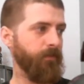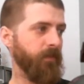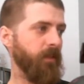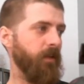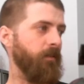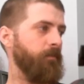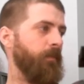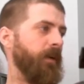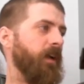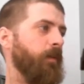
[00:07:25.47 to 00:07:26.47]
Yeah,
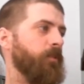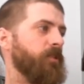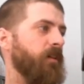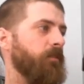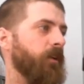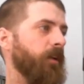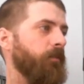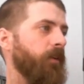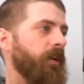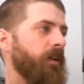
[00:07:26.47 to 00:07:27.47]
my camera's covering it.
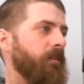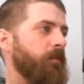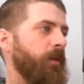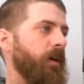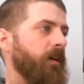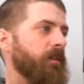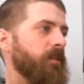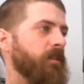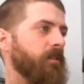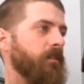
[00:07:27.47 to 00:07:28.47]
Right out of the
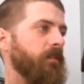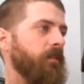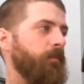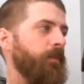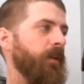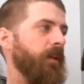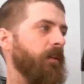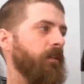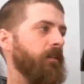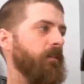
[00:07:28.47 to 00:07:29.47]
box. A big,
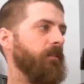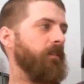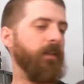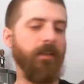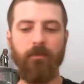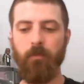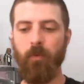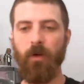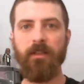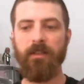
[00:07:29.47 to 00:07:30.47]
like,
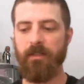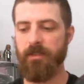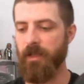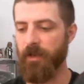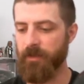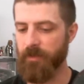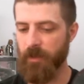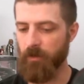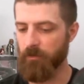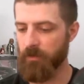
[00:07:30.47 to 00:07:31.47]
what is that, you
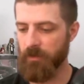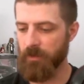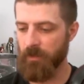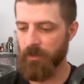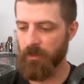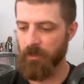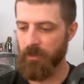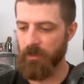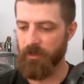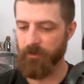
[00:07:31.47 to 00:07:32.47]
know?
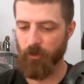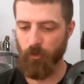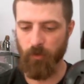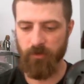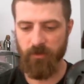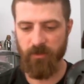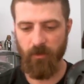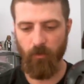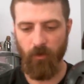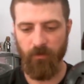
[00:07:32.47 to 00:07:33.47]
And the cores are
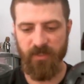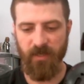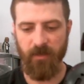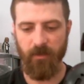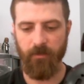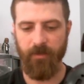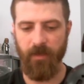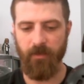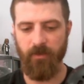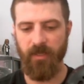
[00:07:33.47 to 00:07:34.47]
so off-center
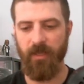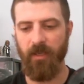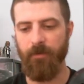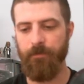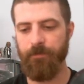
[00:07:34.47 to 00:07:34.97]
that you can't